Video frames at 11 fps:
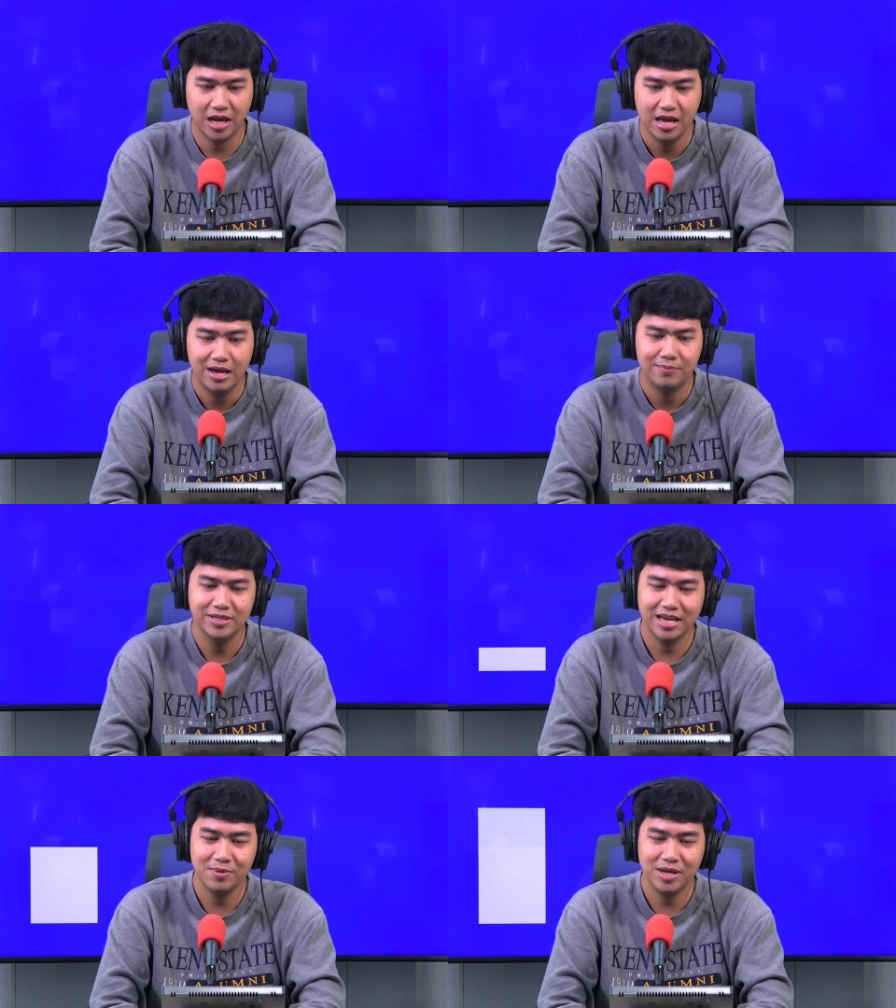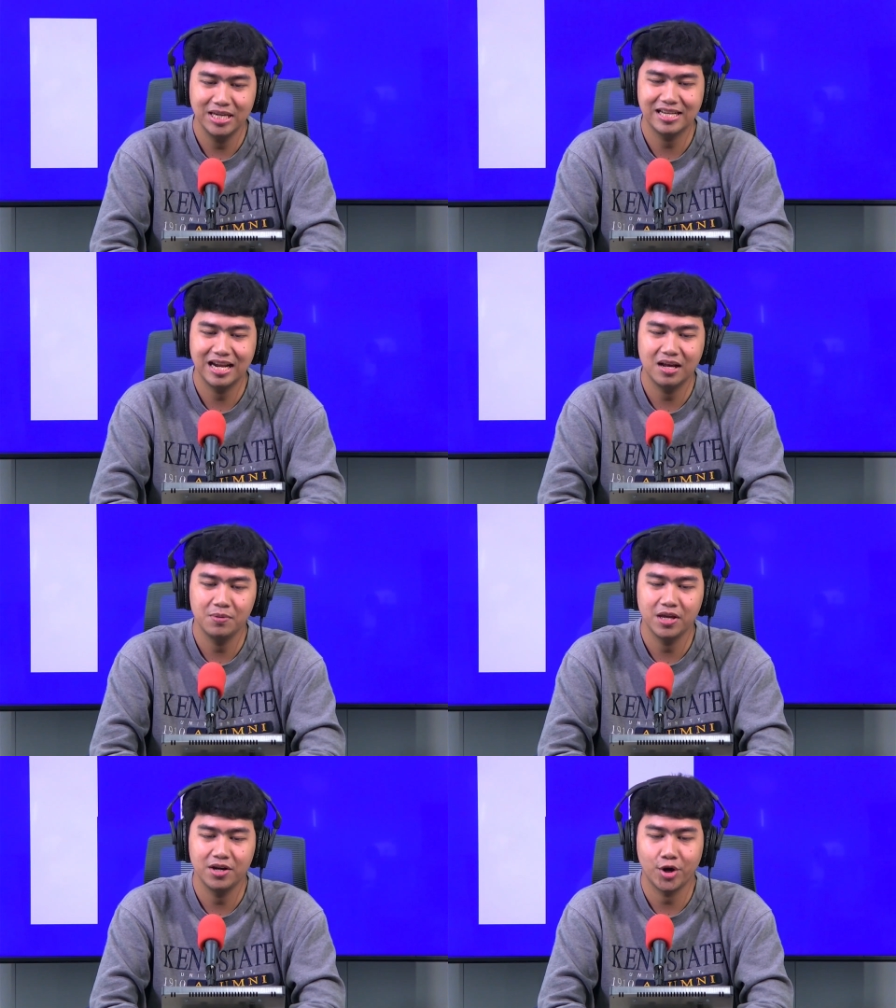Ms. Amy set up the
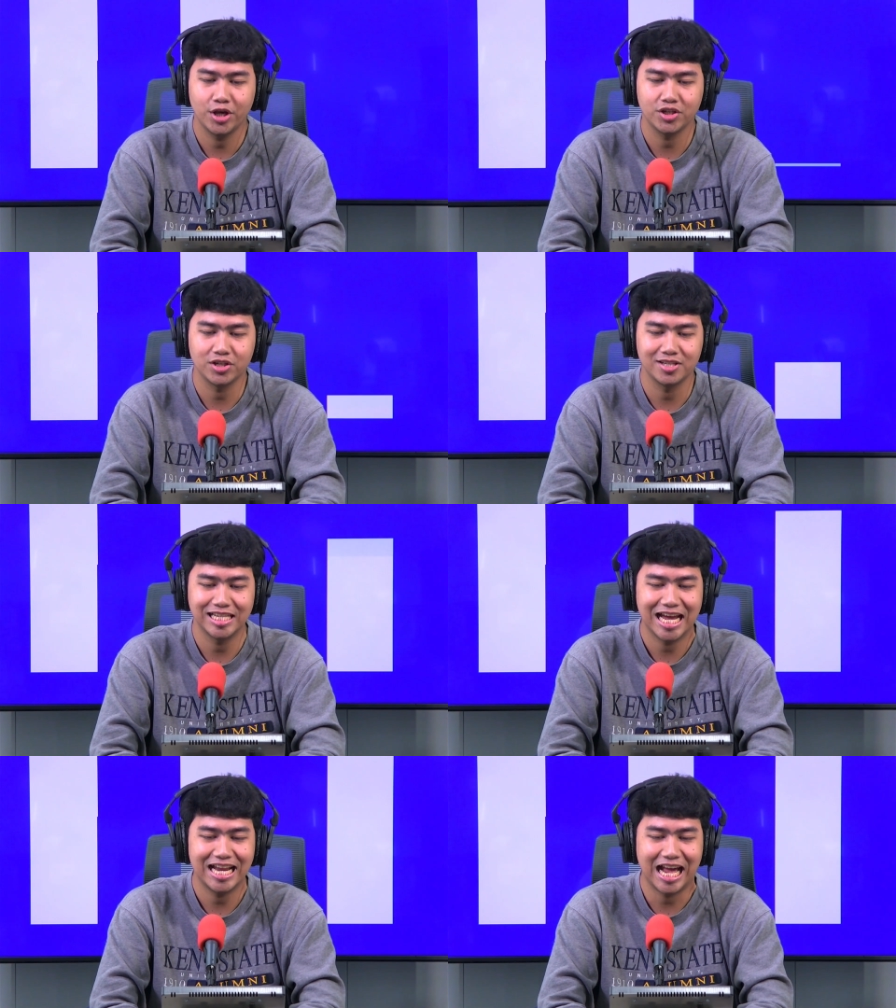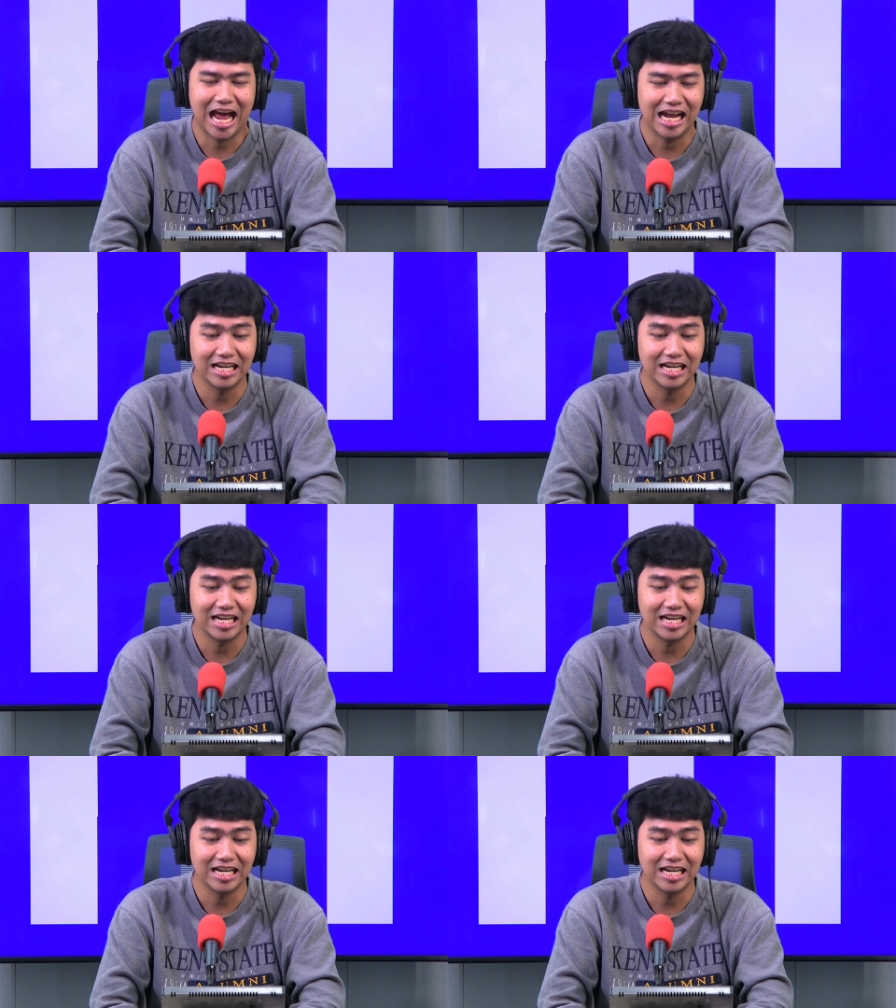Indonesian stand and